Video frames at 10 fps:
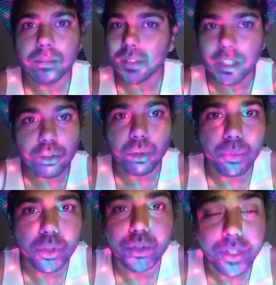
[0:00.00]
That's
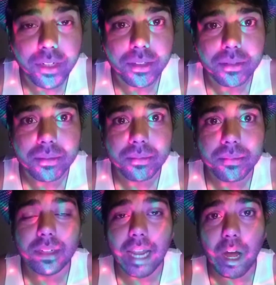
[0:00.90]
what was written.
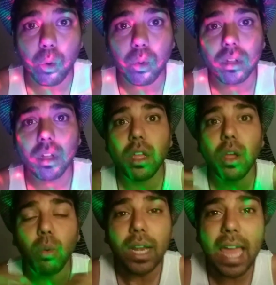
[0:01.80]
Now,
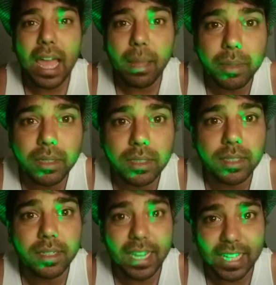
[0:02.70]
what
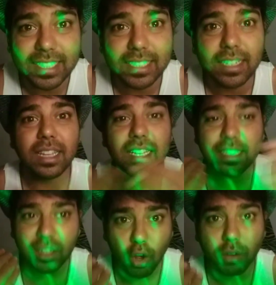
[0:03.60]
happens next
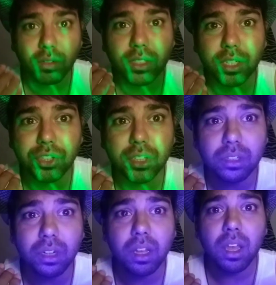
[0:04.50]
is a
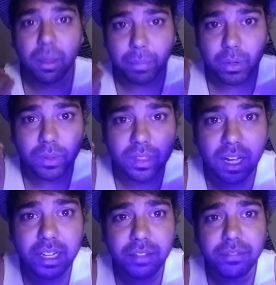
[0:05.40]
conversation between the
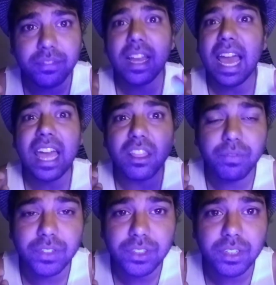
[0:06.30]
Caliph and the
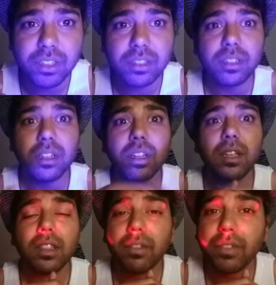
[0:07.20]
Vizier.
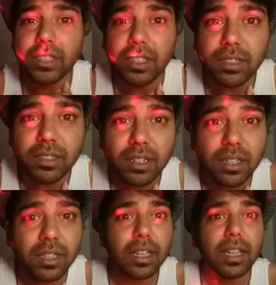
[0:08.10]
The Vizier,
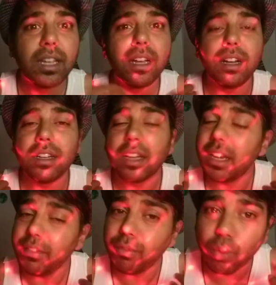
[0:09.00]

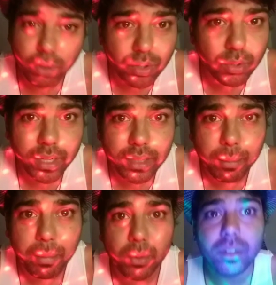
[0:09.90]
Caliph wants to take
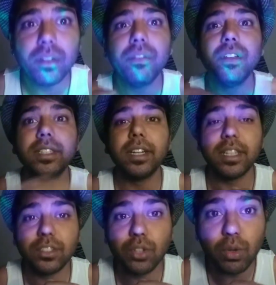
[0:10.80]
the powder, Vizier
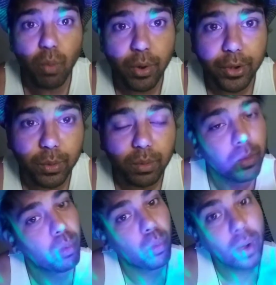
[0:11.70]
does not want to.
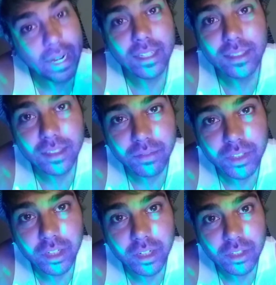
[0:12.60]
Why does the
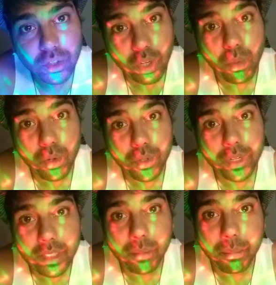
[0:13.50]
Vizier does not want to
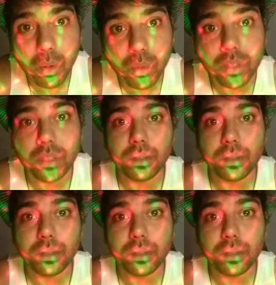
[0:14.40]
take the powder?